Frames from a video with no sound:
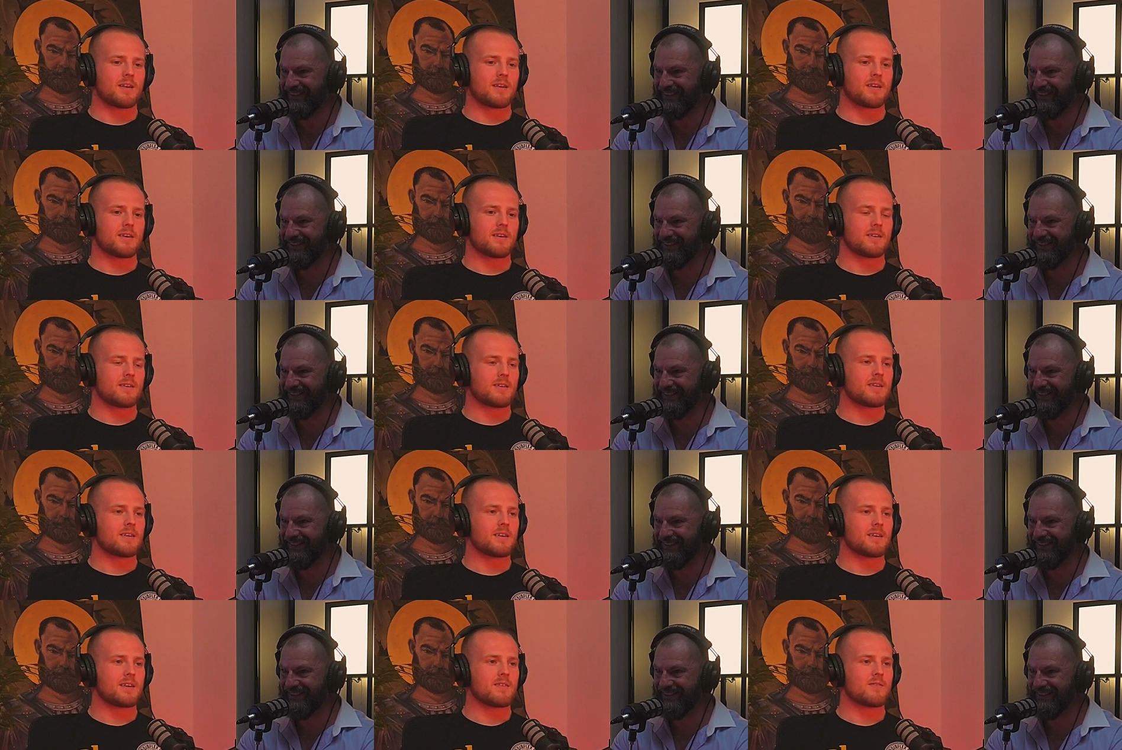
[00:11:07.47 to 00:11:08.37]
Speaker 1: there and,
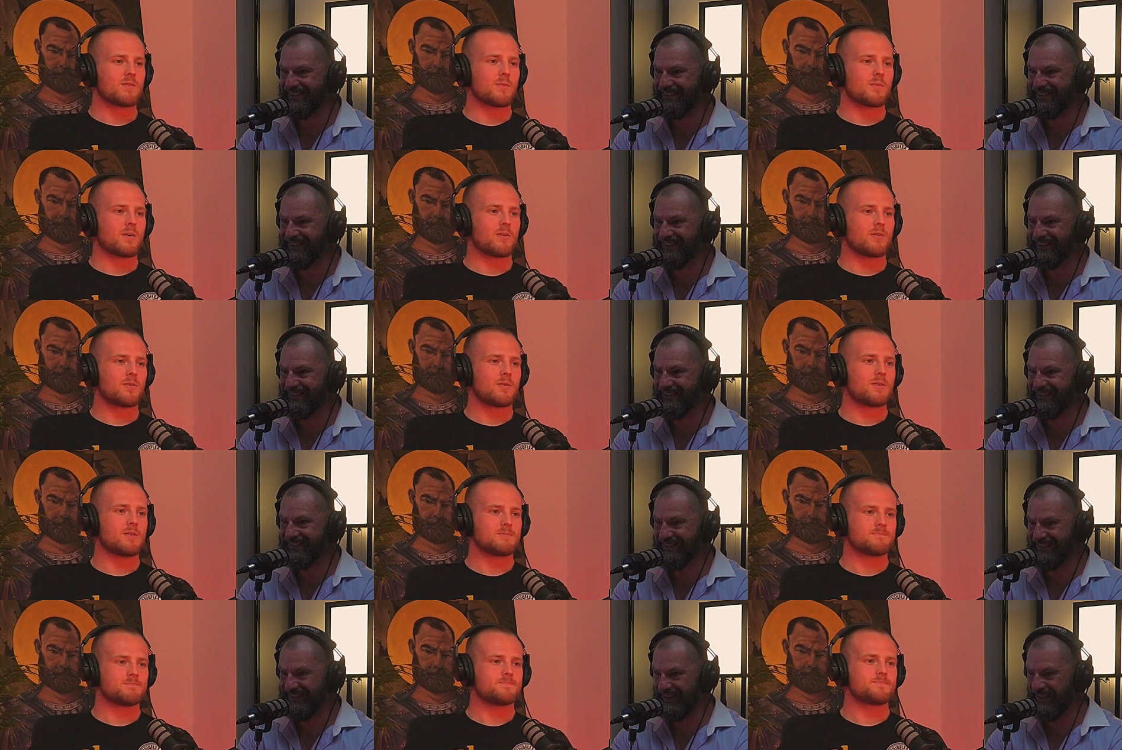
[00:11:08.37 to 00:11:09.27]
and give it my all.
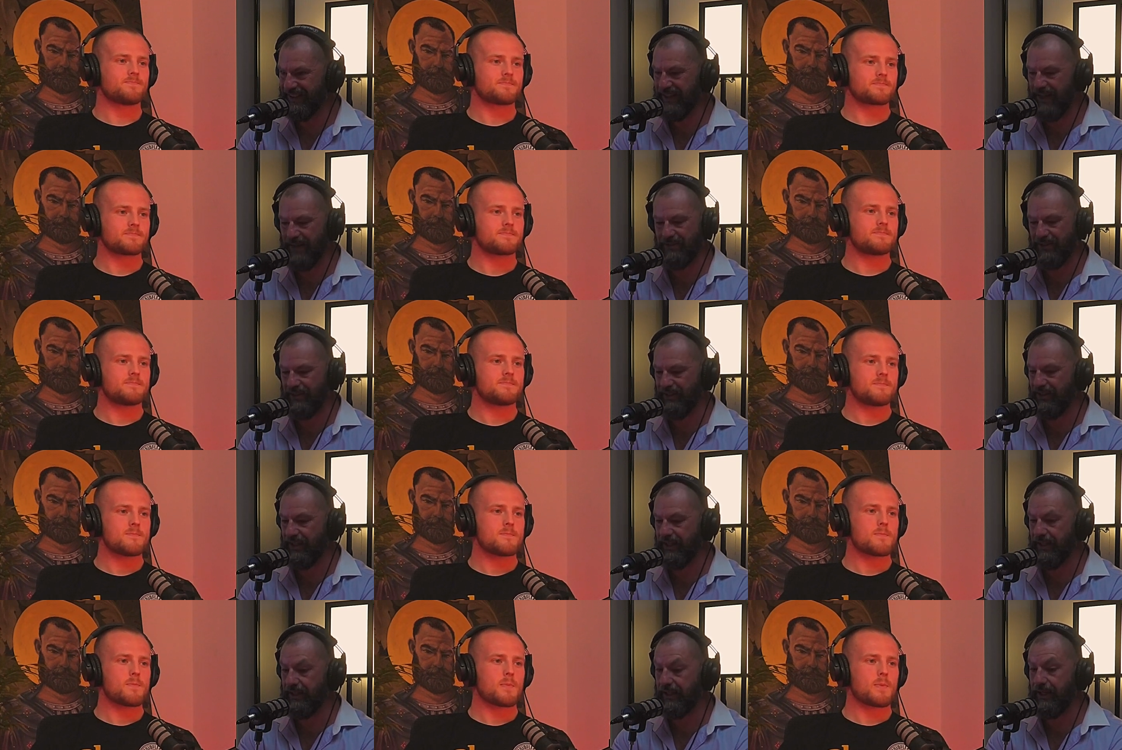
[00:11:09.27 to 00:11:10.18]
Speaker 2: Yeah,
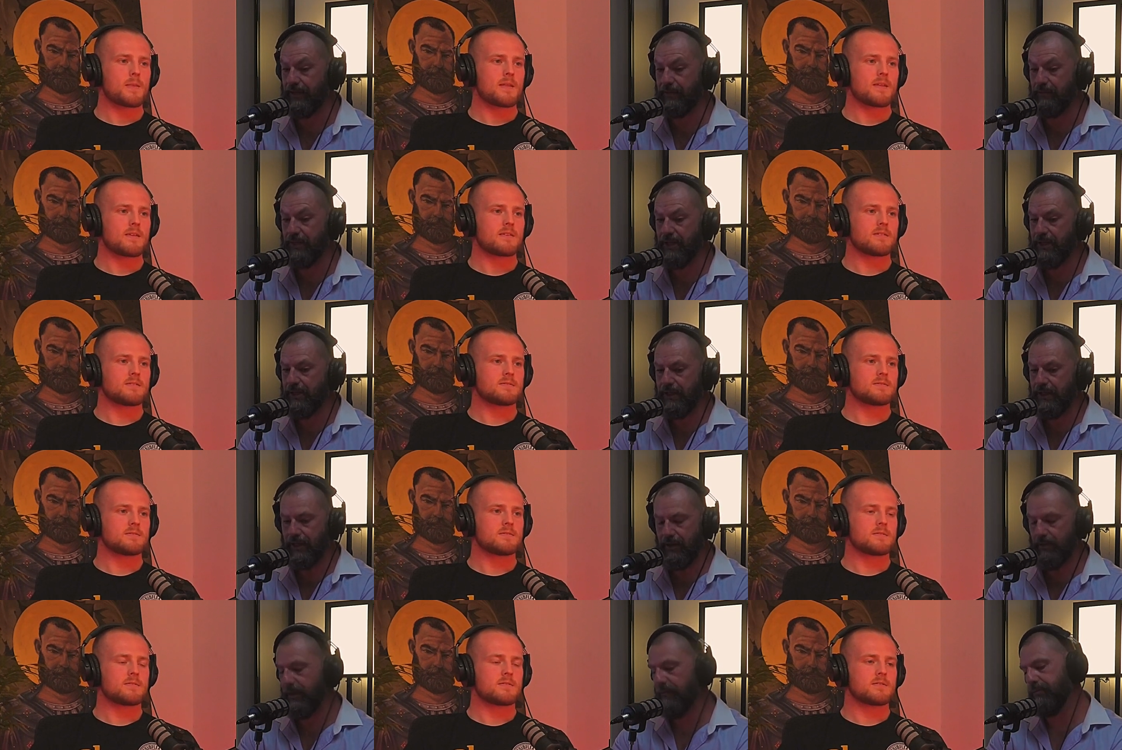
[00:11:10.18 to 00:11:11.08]
absolutely. And uh,
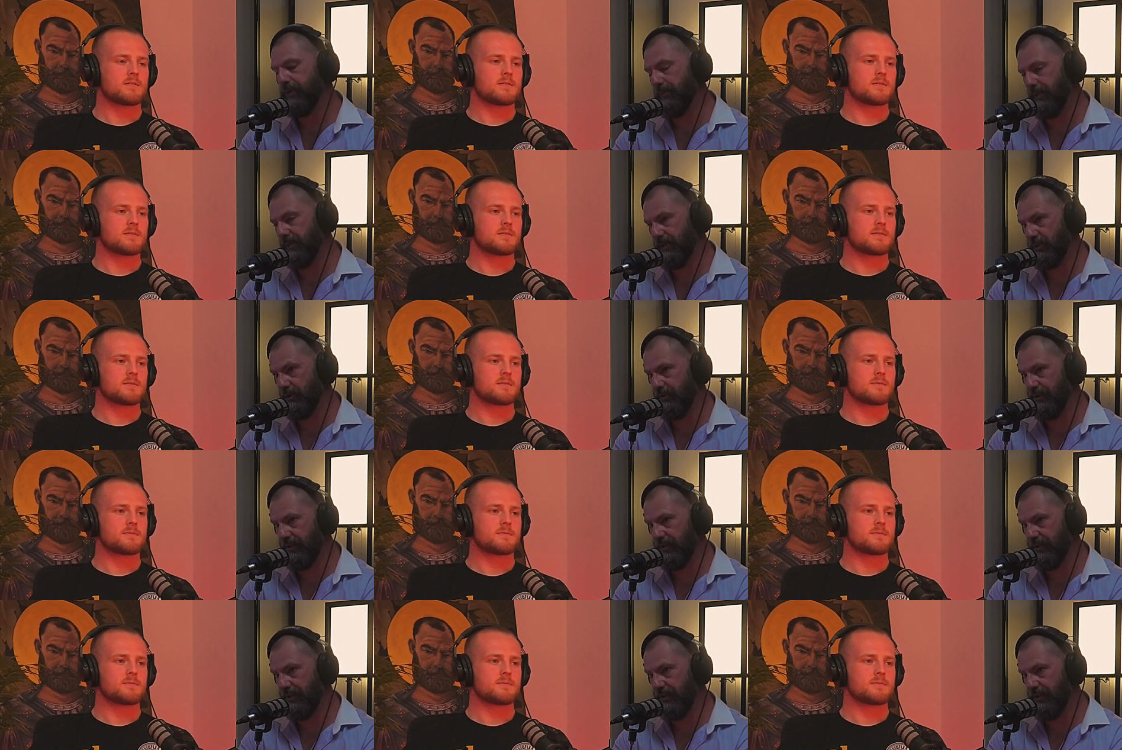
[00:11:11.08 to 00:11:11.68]
I mean, probably too